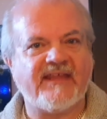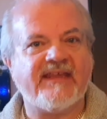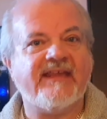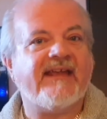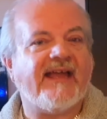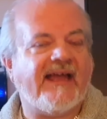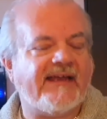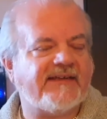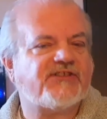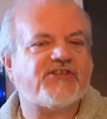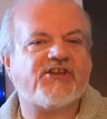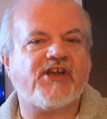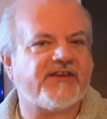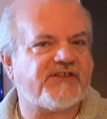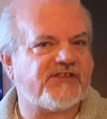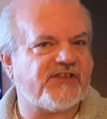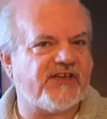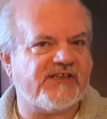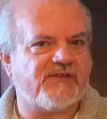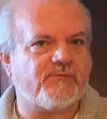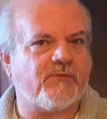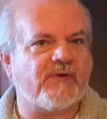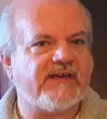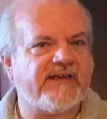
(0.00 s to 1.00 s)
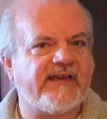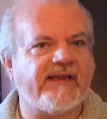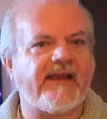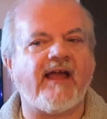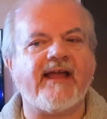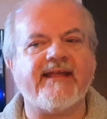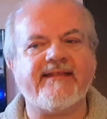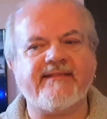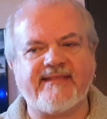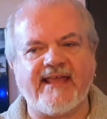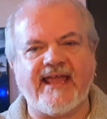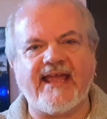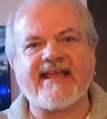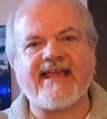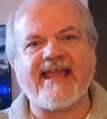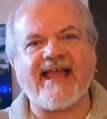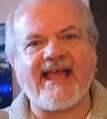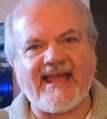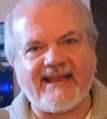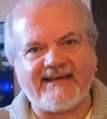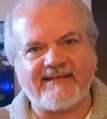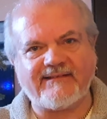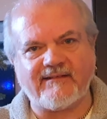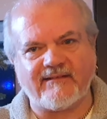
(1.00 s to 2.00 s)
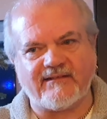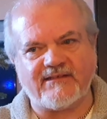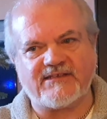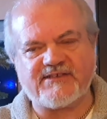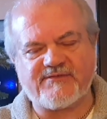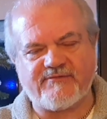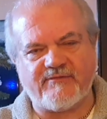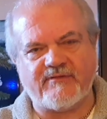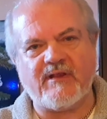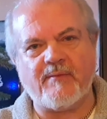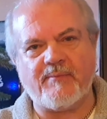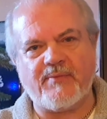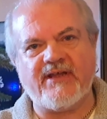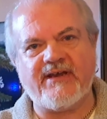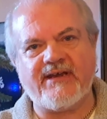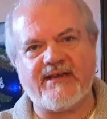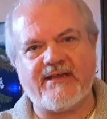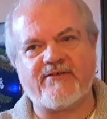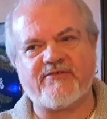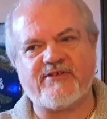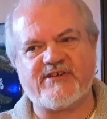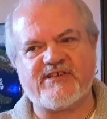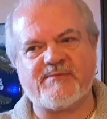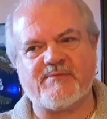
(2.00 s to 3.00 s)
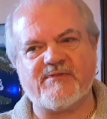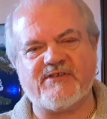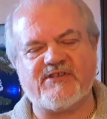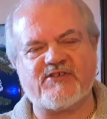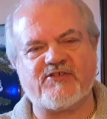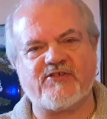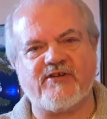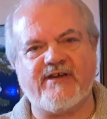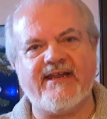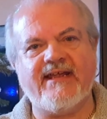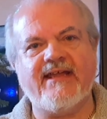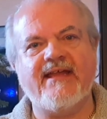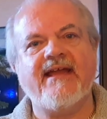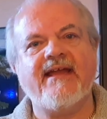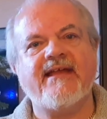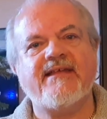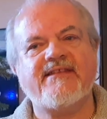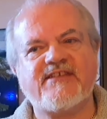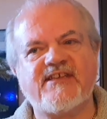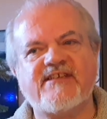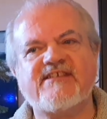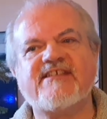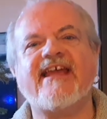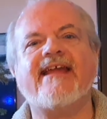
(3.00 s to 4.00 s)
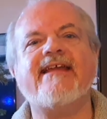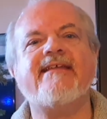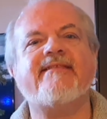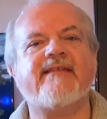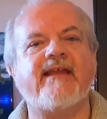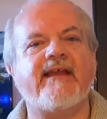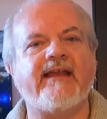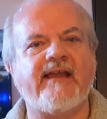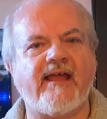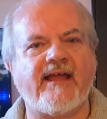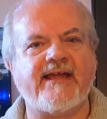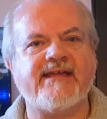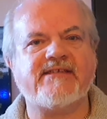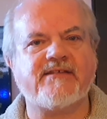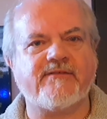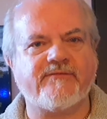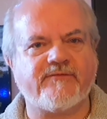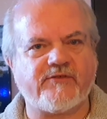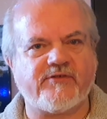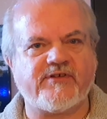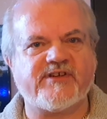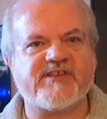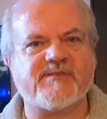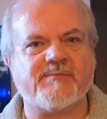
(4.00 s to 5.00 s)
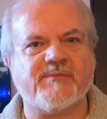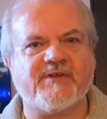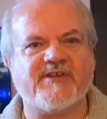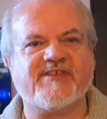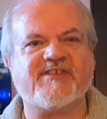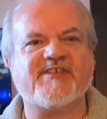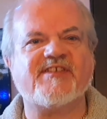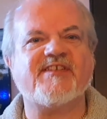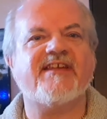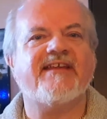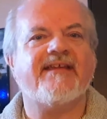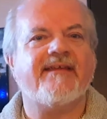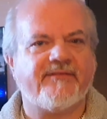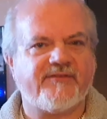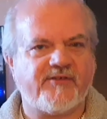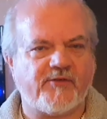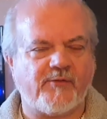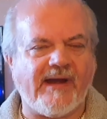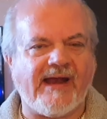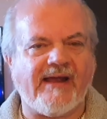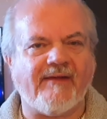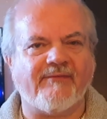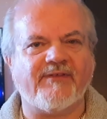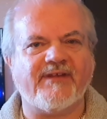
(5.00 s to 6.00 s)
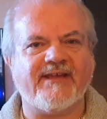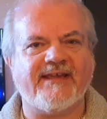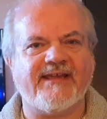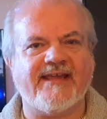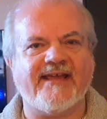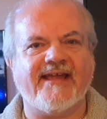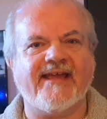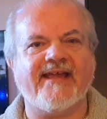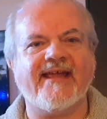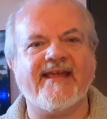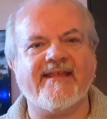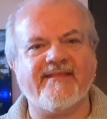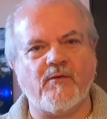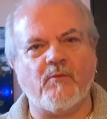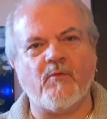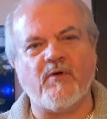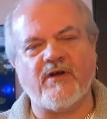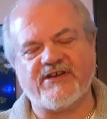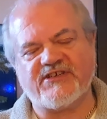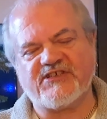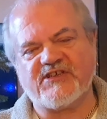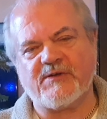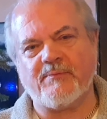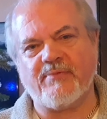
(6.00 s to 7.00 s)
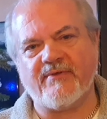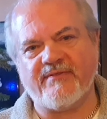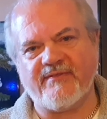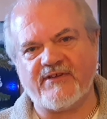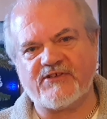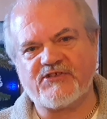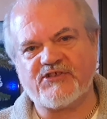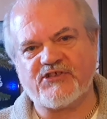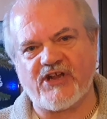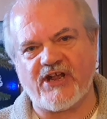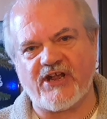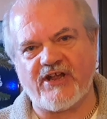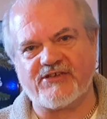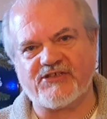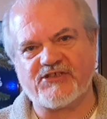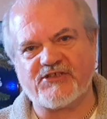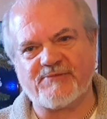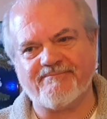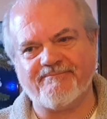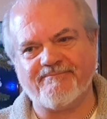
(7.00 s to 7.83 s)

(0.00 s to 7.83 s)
And churches would light their candles from the burning Christmas tree to take the light of Christmas throughout the year in the worship in the church.